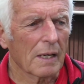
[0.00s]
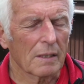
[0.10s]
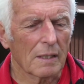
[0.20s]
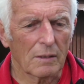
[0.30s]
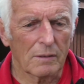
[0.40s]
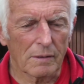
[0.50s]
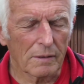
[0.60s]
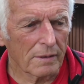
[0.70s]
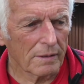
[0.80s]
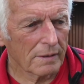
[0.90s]
And I learnt
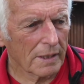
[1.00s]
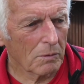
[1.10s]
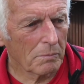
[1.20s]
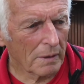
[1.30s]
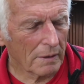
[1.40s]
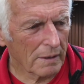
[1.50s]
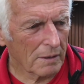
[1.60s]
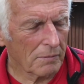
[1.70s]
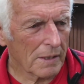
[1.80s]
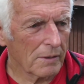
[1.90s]
that they were building
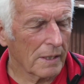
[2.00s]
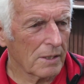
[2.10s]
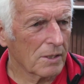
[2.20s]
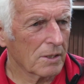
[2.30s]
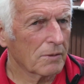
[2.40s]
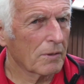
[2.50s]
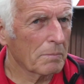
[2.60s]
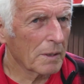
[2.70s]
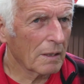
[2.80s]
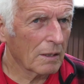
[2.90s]
the foundations for a
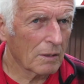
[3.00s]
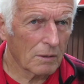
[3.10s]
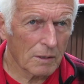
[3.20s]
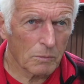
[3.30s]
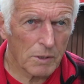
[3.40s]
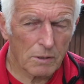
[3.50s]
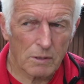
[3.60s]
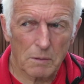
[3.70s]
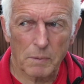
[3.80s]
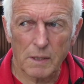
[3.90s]
bungalow that was
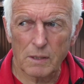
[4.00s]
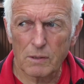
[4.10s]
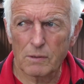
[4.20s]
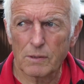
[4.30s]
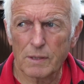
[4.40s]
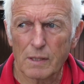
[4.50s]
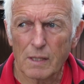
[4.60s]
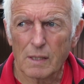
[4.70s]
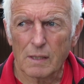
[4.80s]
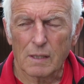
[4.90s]
going to be used
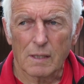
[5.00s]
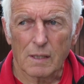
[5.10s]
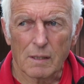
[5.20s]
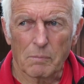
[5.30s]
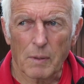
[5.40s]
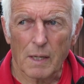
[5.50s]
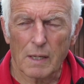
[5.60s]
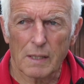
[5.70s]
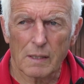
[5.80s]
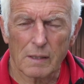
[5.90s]

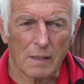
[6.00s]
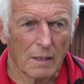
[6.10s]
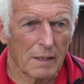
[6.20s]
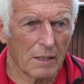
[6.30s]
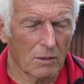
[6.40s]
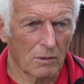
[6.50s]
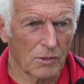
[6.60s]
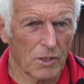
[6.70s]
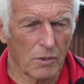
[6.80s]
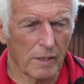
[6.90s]
by a lady called
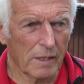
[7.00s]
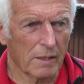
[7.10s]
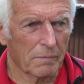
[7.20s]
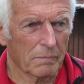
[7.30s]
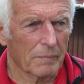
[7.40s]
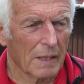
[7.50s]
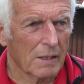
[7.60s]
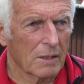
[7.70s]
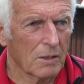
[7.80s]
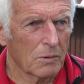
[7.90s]
Joni,
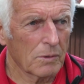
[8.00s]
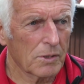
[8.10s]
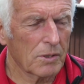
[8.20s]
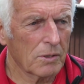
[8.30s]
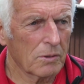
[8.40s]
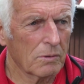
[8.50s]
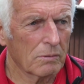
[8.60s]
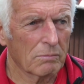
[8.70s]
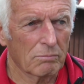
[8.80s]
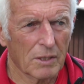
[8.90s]
who was due
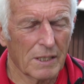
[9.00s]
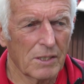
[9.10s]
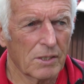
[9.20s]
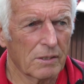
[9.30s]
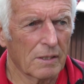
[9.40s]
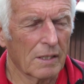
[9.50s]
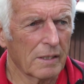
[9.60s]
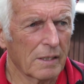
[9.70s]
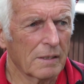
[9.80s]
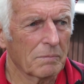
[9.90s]
at Easter that
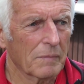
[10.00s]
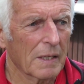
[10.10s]
year.